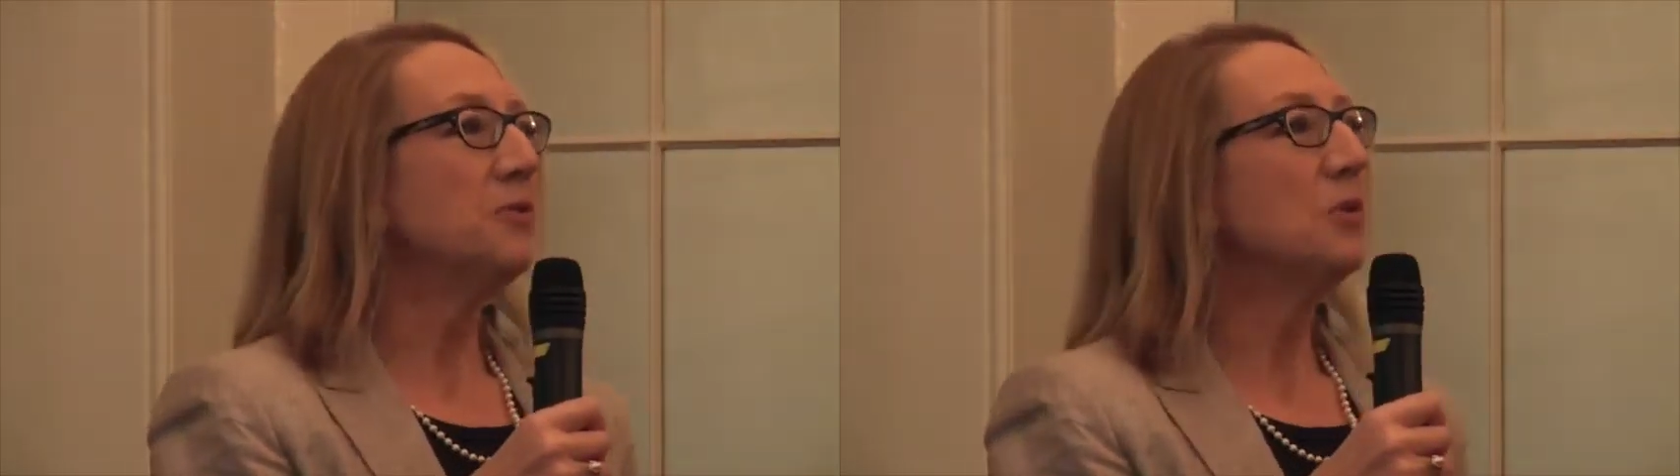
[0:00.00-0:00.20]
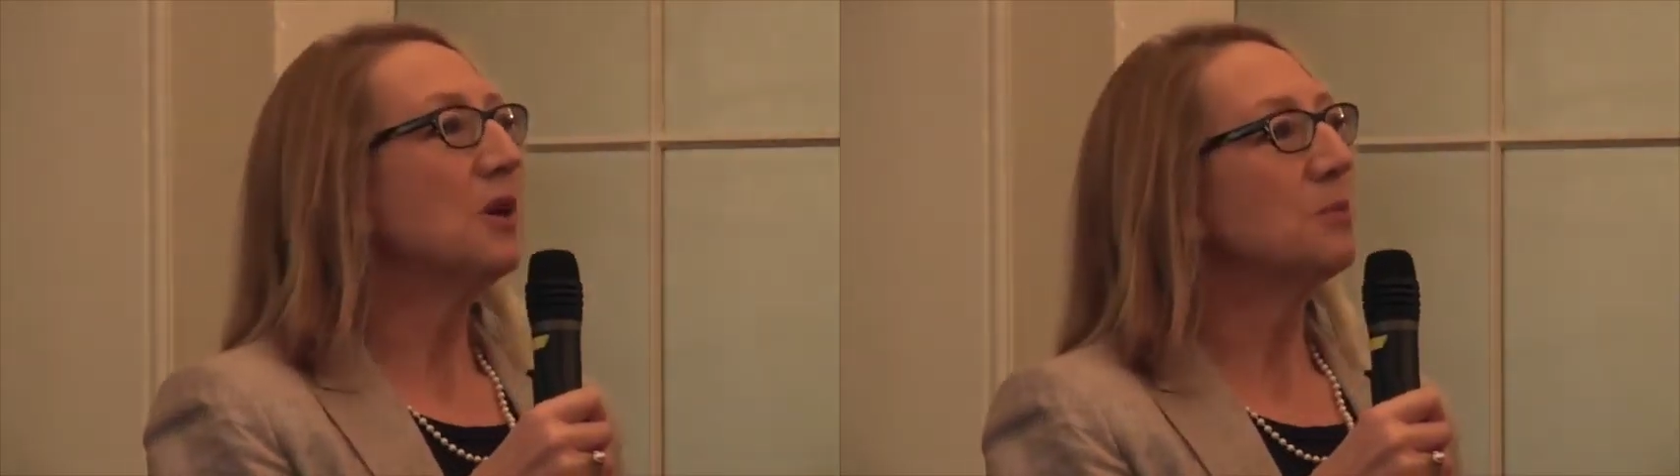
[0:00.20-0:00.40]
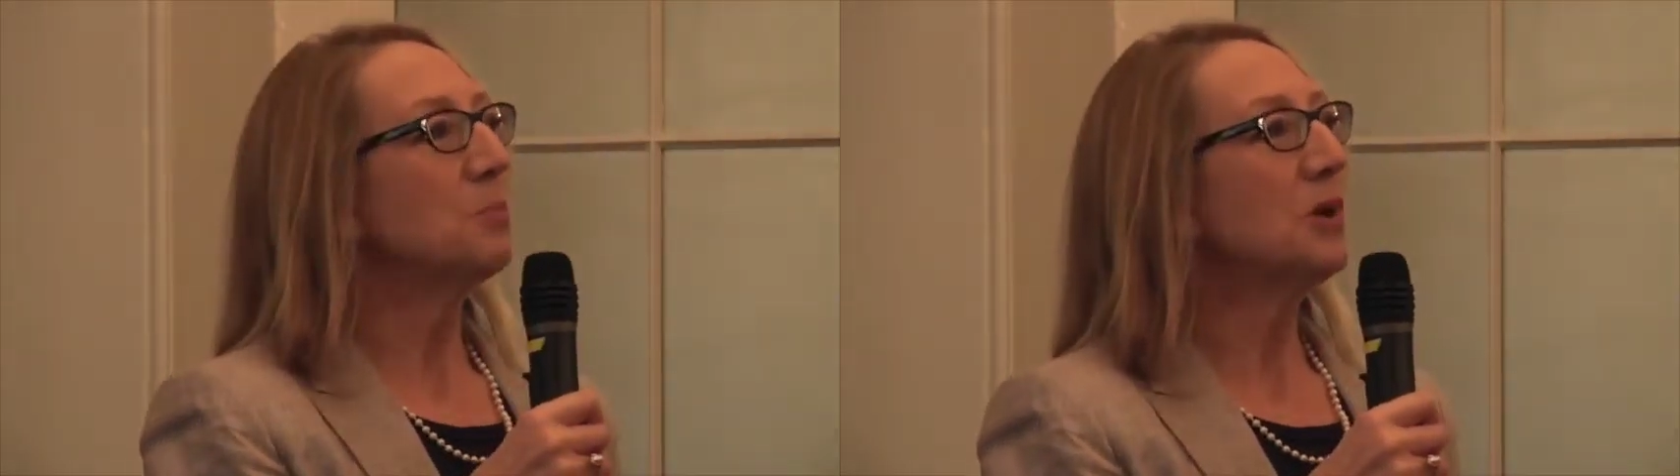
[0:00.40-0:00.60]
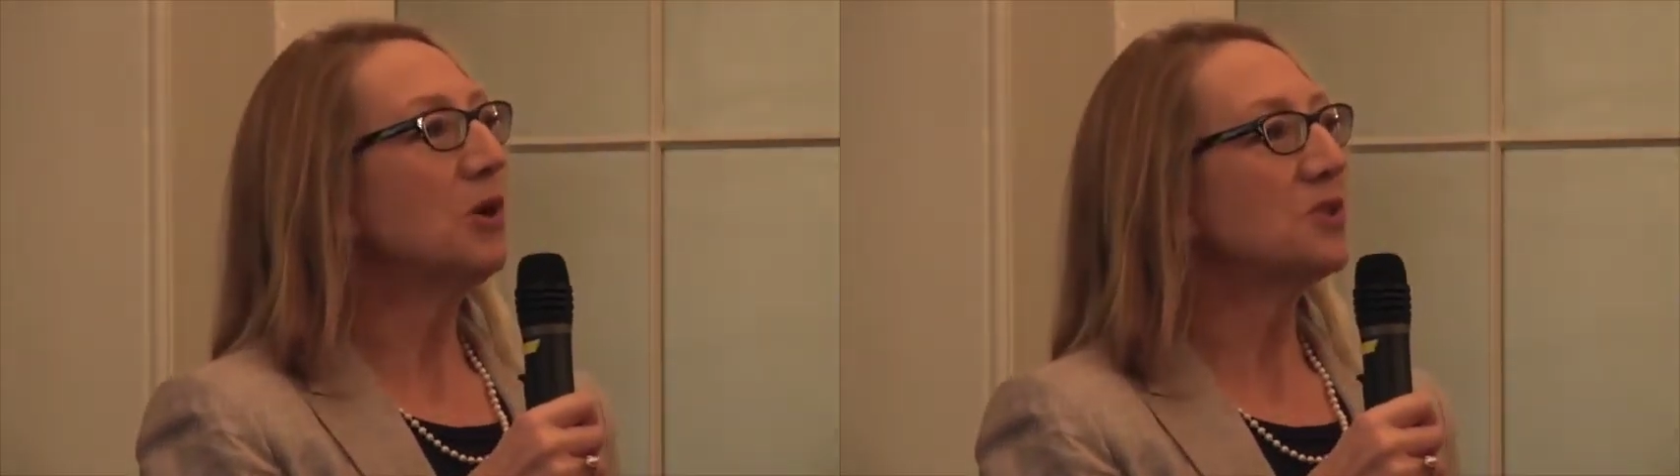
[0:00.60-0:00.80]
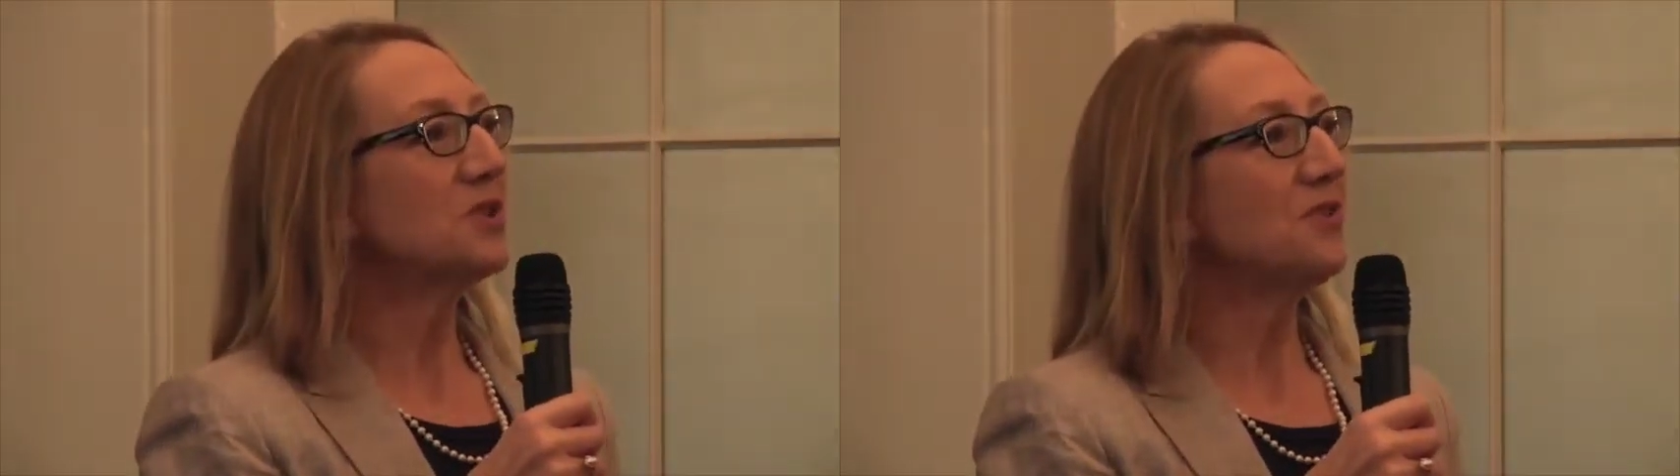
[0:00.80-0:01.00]
if you like,
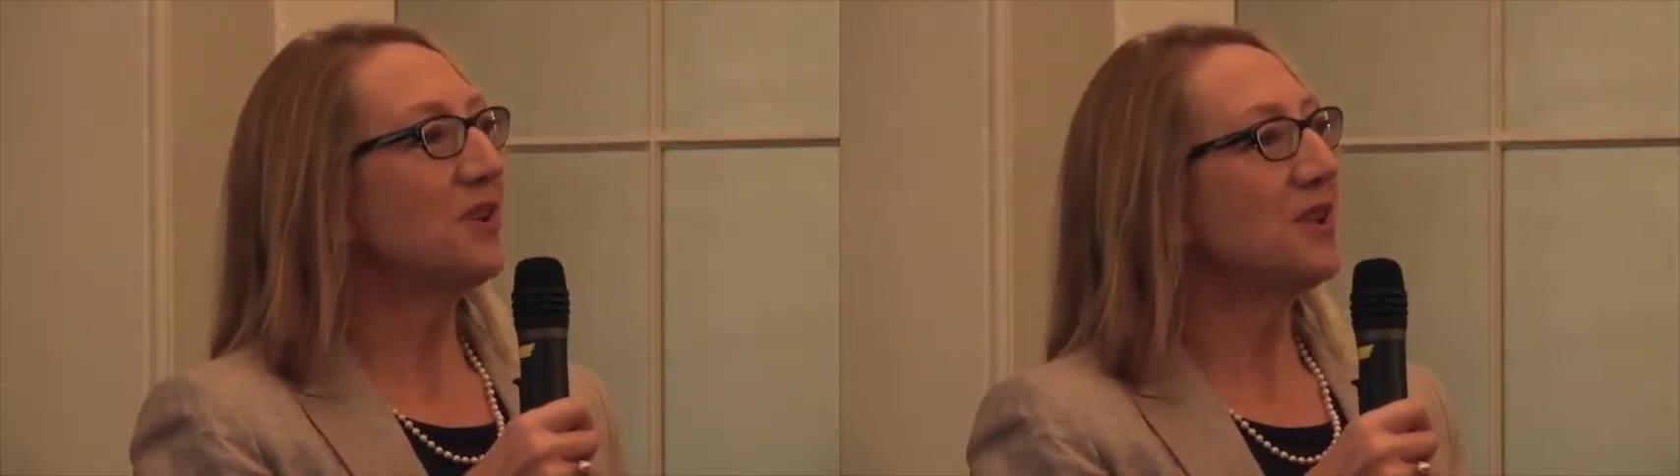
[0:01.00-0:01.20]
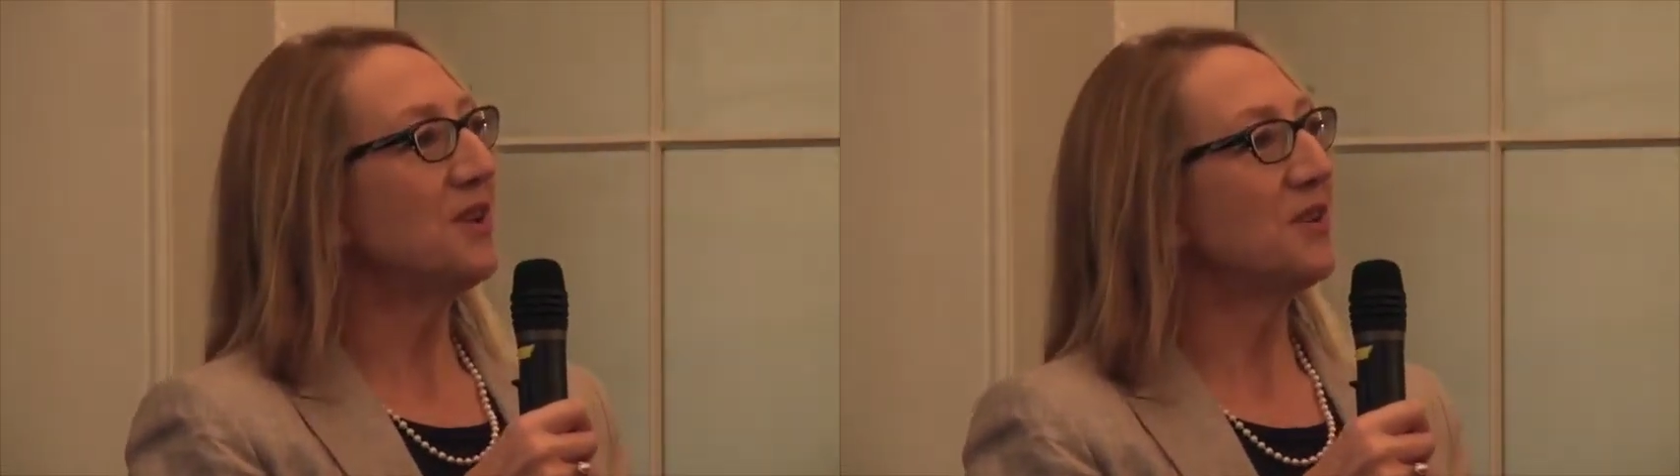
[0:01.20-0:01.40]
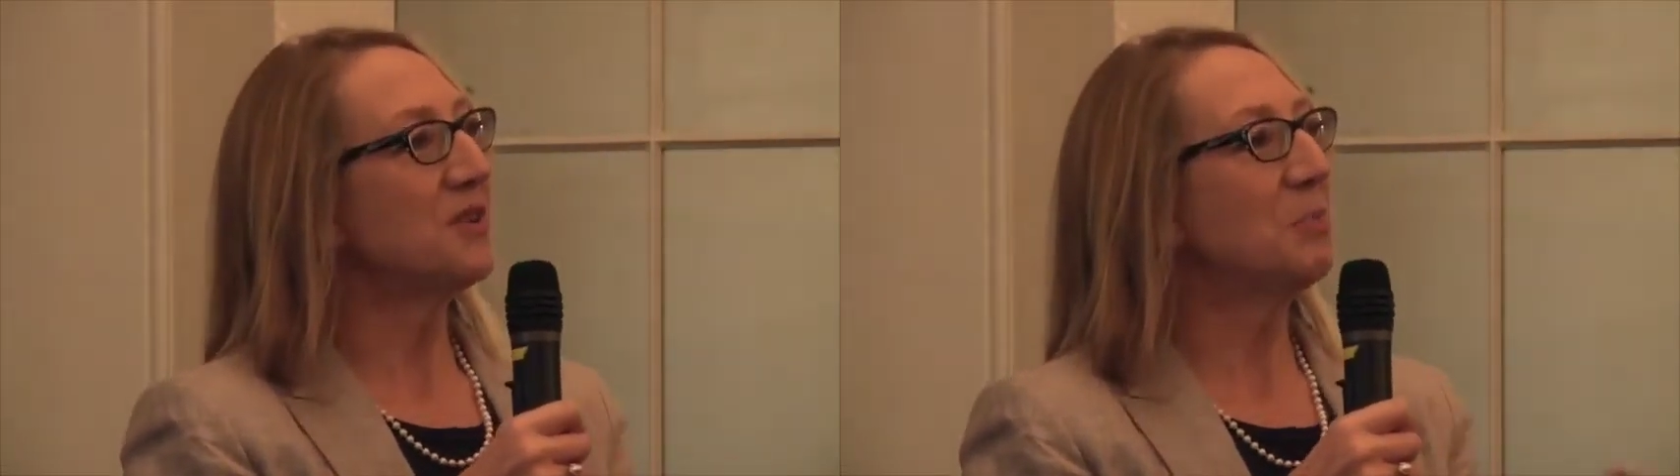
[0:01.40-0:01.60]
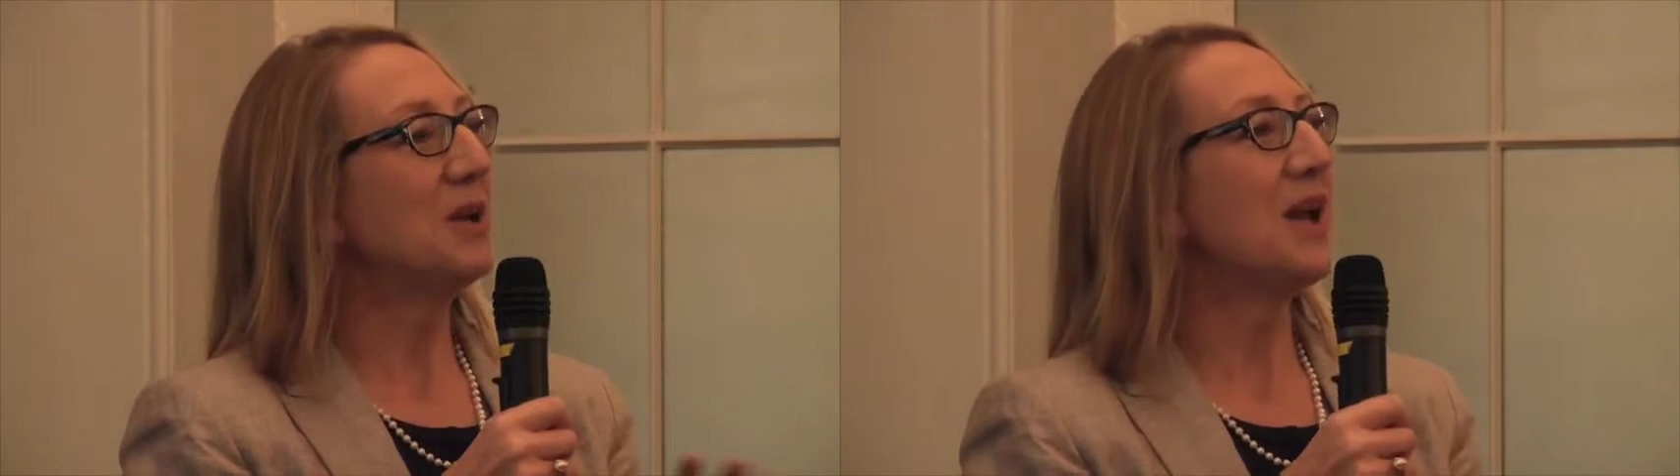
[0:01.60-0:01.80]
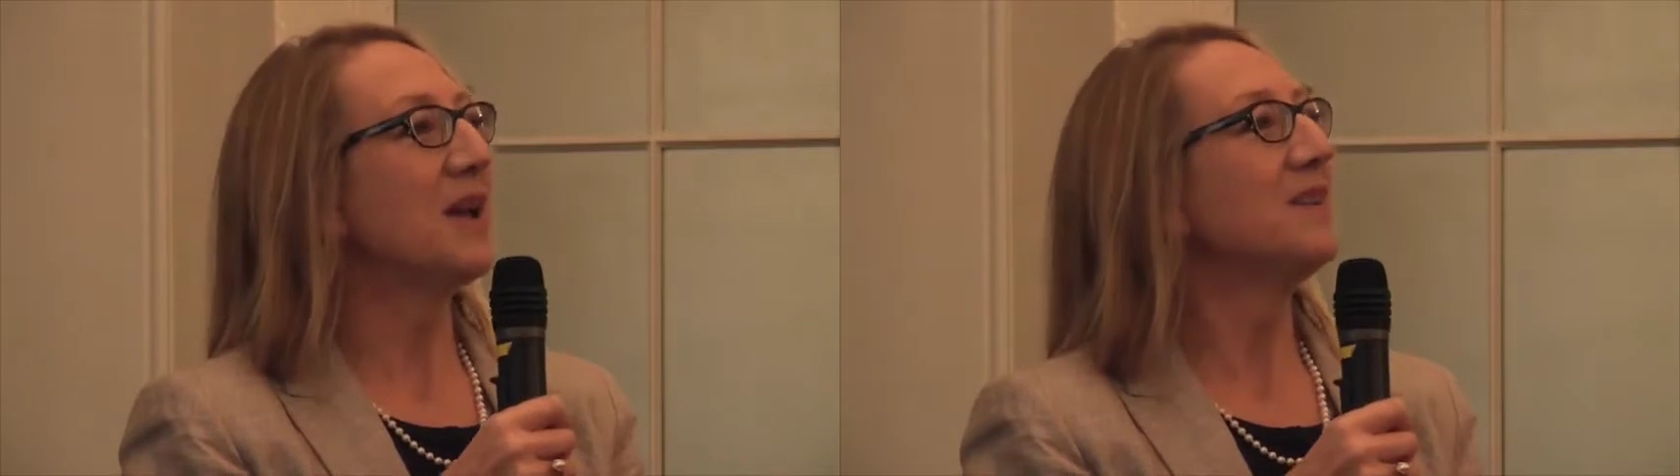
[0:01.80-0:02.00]
plot the
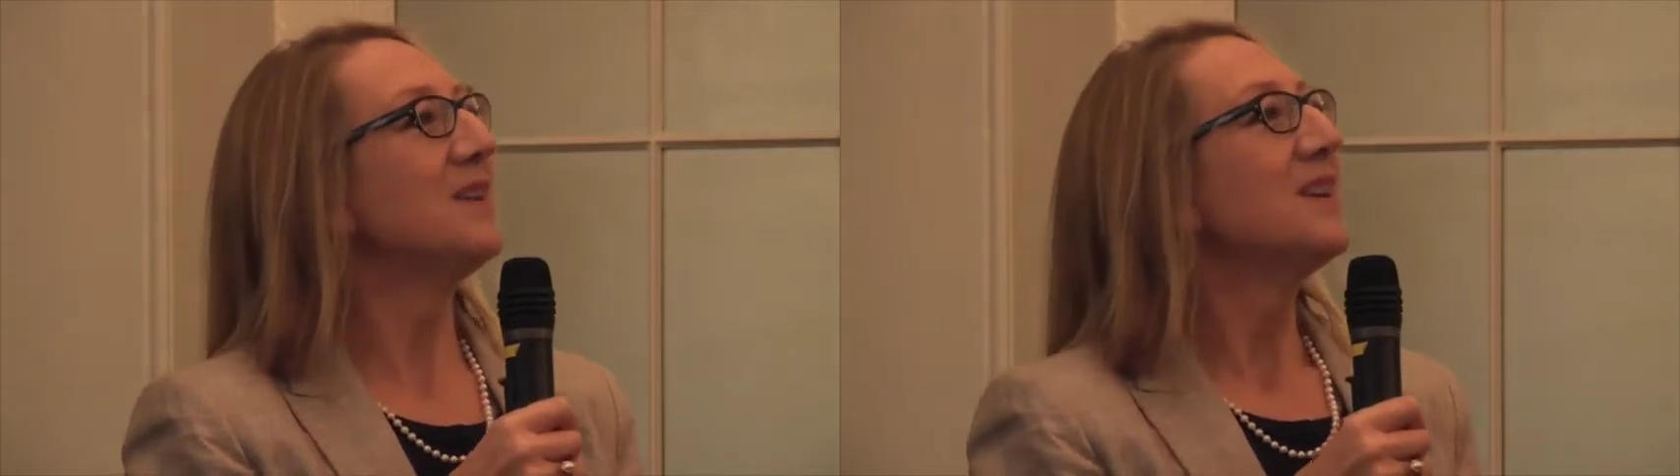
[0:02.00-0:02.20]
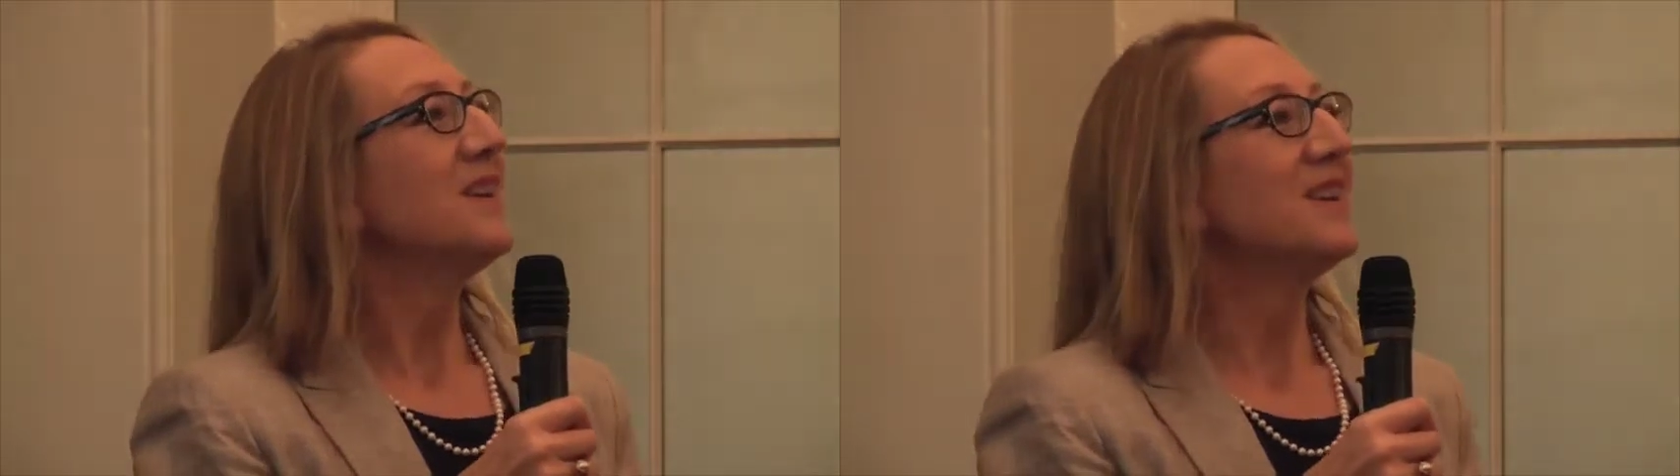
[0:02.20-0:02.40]
plan